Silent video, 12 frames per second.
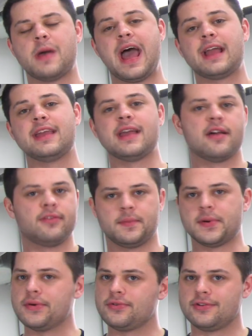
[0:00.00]
packing as
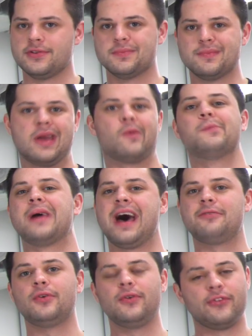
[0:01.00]
opposed to metal
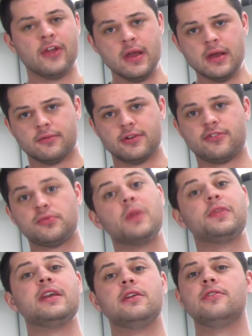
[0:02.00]
baffles, which is
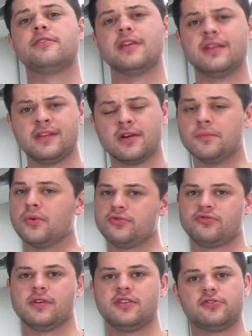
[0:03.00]
what they use in their
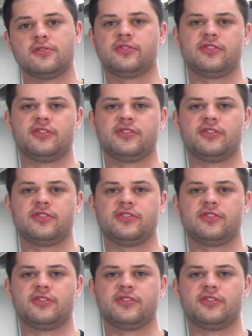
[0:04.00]
more traditional